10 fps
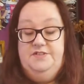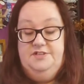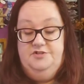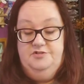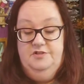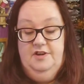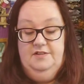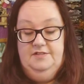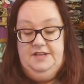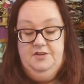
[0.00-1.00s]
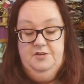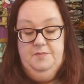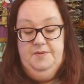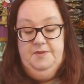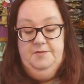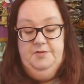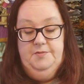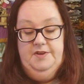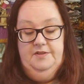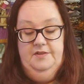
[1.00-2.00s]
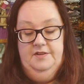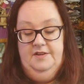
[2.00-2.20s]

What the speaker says: Stitcher. I'll link her below as well,